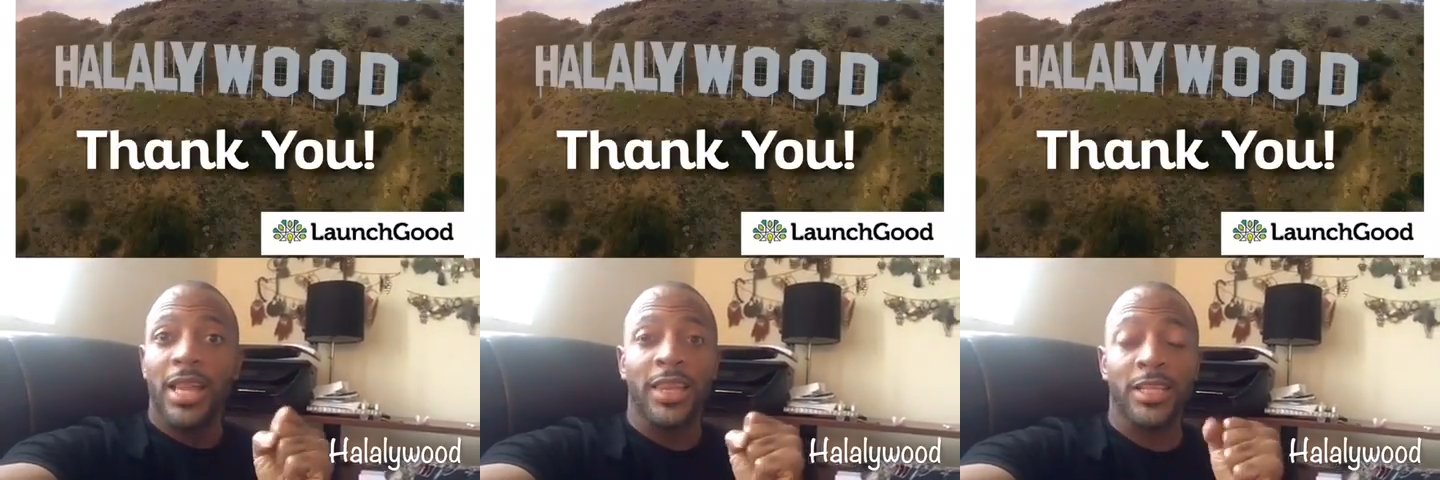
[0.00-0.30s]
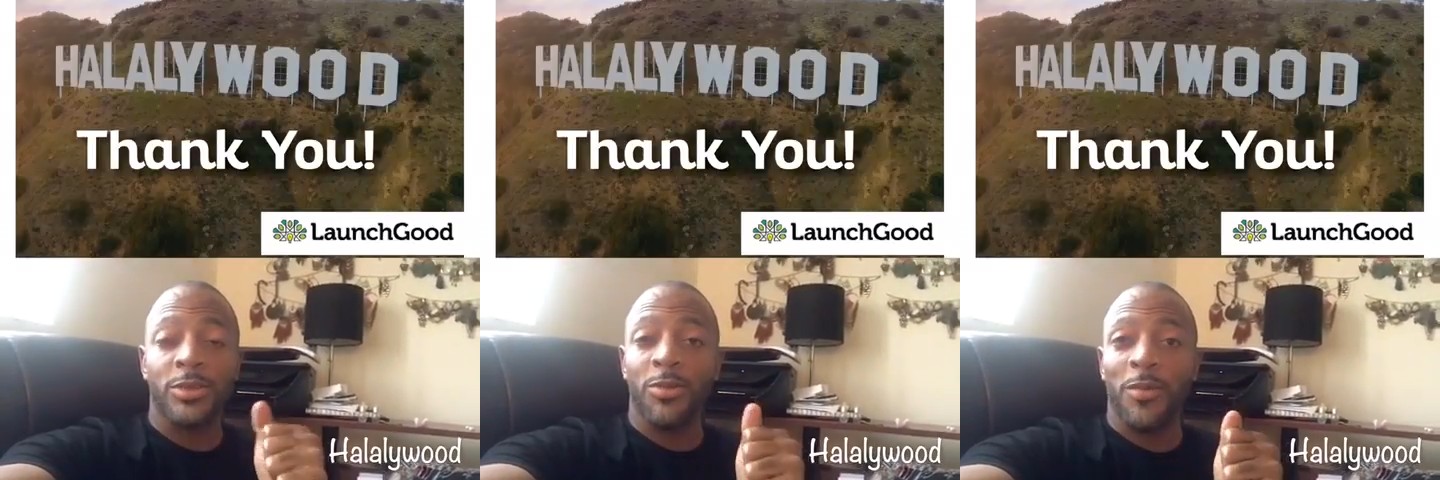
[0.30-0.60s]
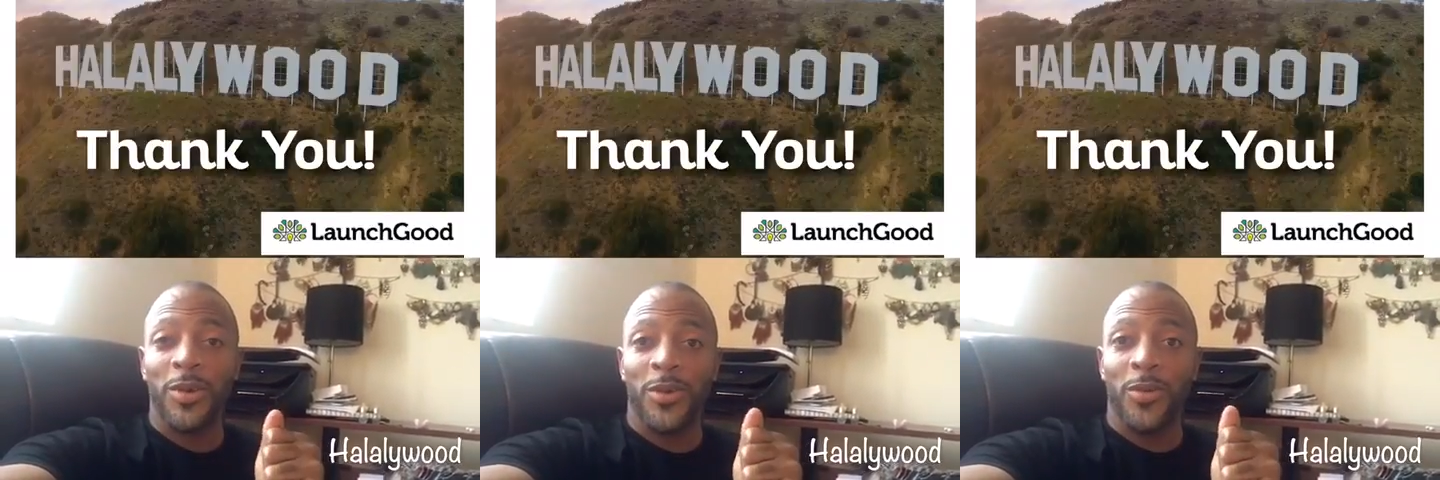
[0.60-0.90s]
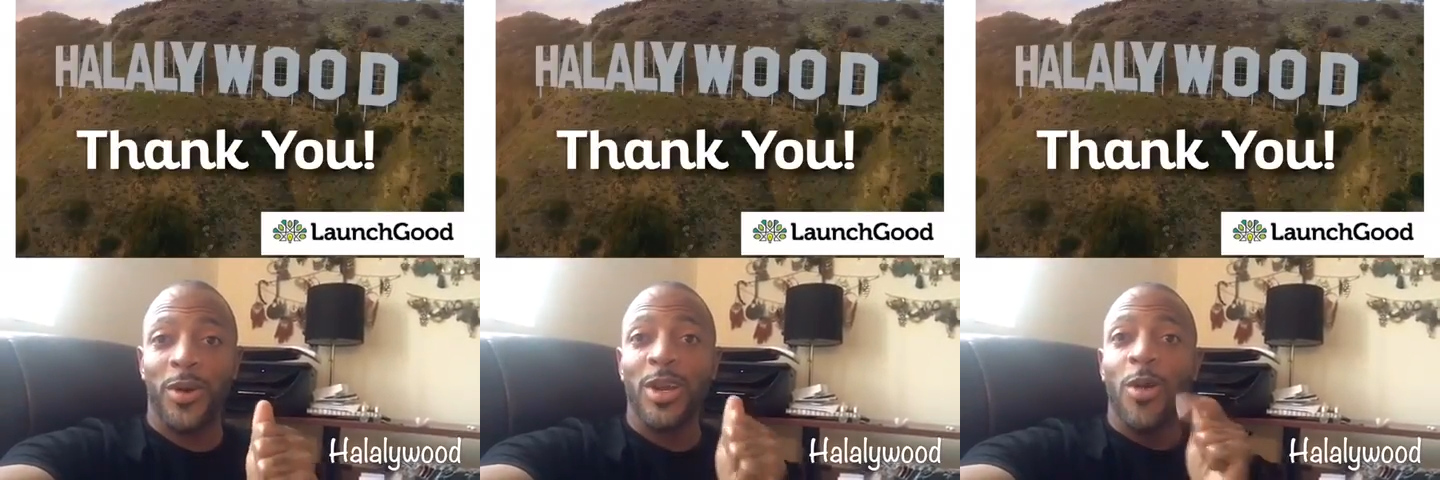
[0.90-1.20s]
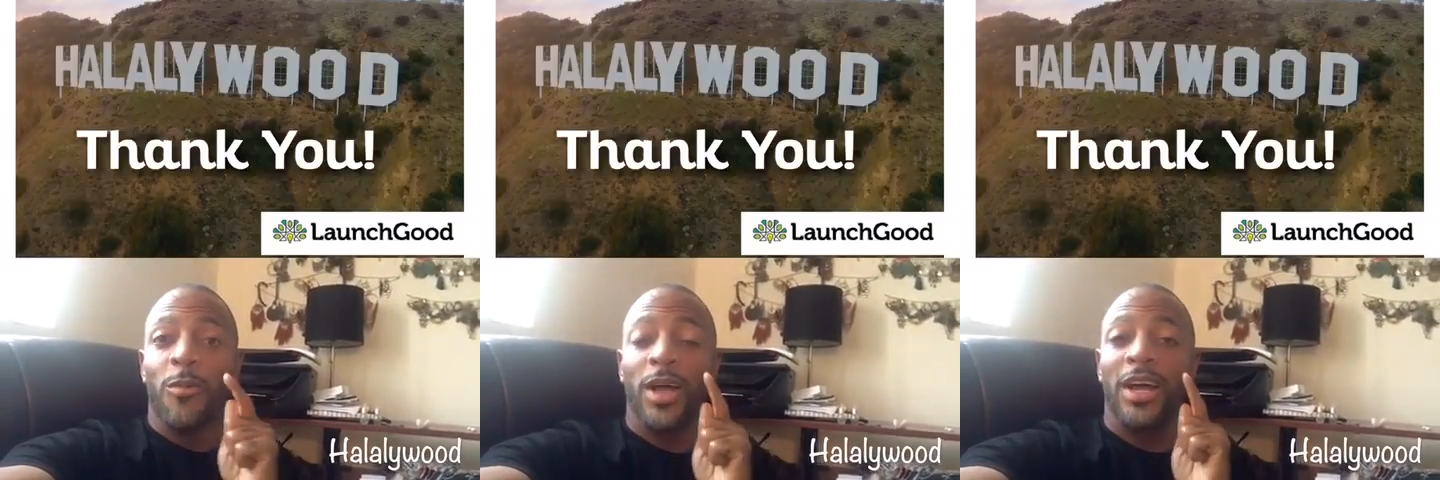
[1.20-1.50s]
Listen, what we're doing,
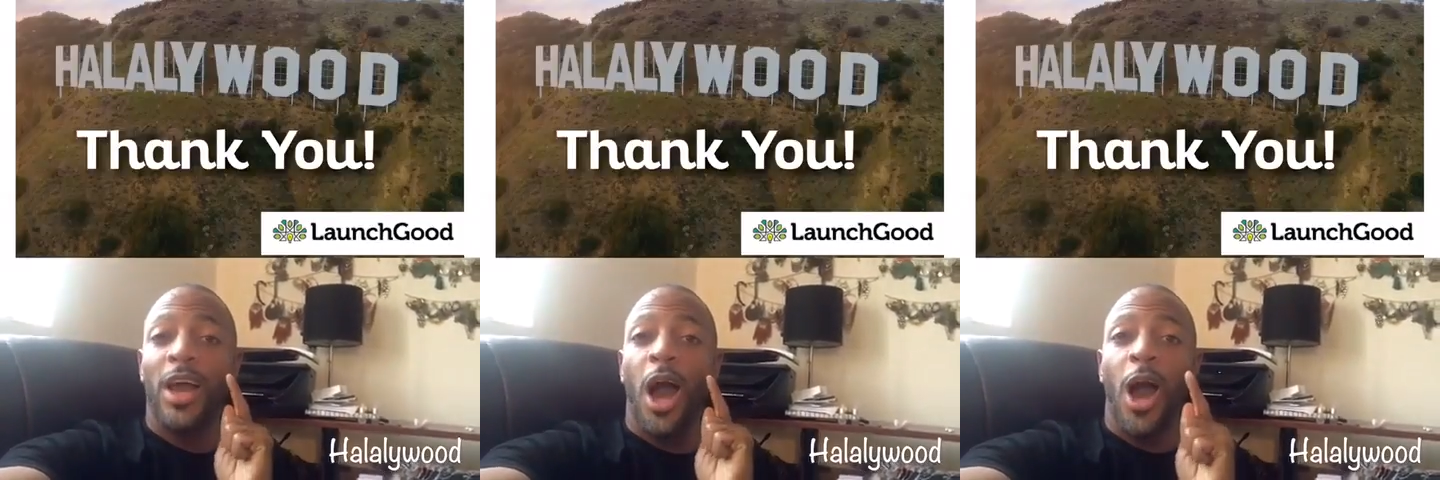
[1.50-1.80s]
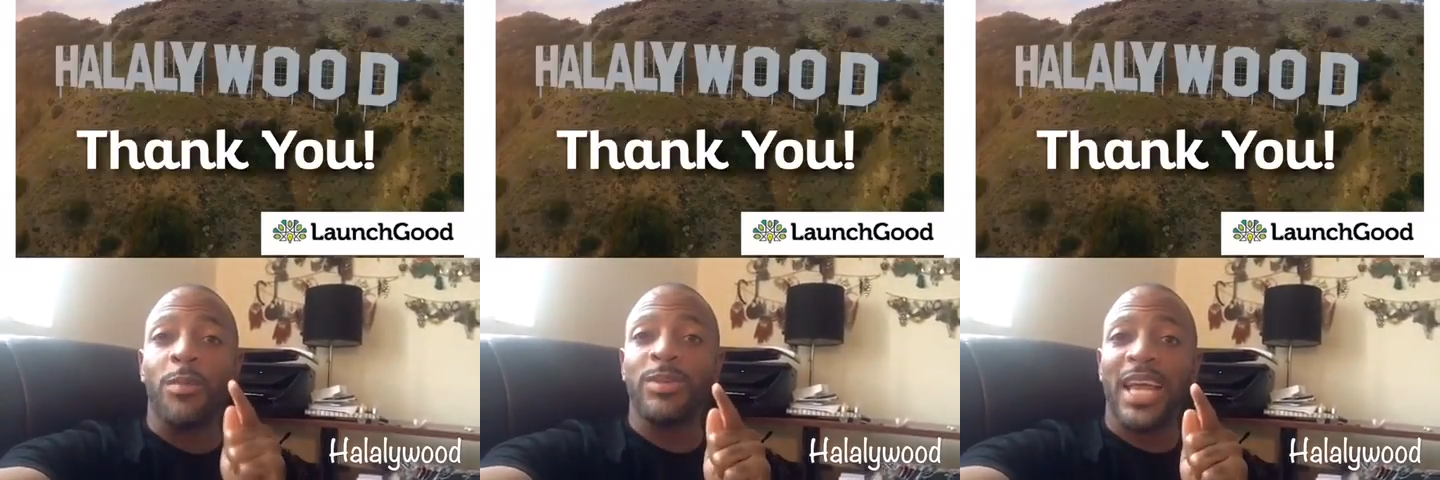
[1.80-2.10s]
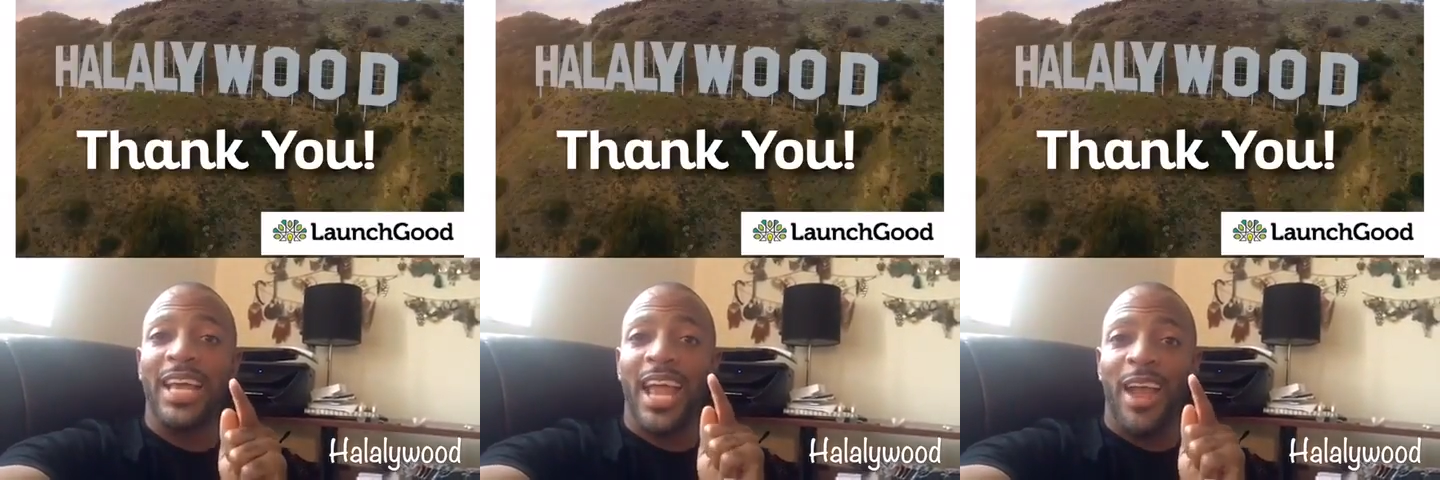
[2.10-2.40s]
we're going to update